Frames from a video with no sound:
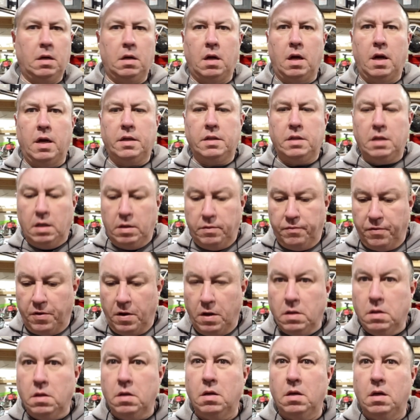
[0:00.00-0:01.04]
I did
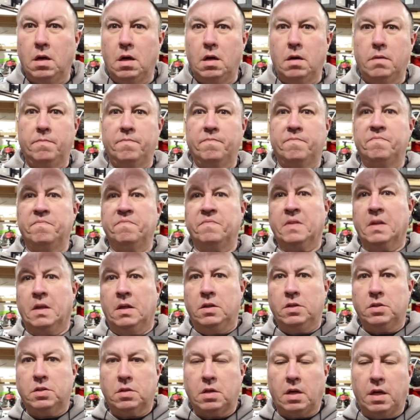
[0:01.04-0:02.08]
find this
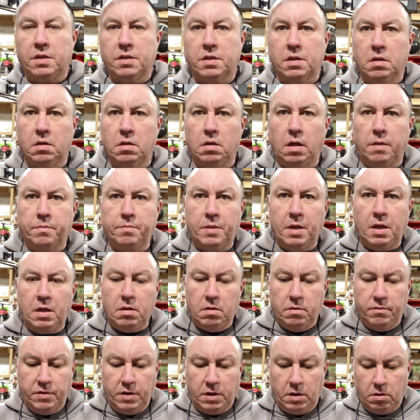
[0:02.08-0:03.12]
is I guess a little update
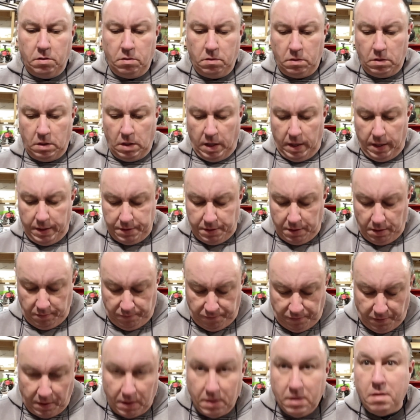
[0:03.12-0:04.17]
video. I did
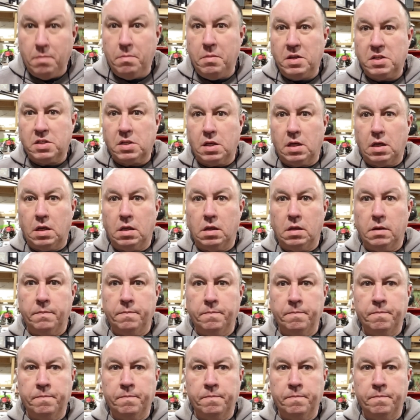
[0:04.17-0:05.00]
find the missing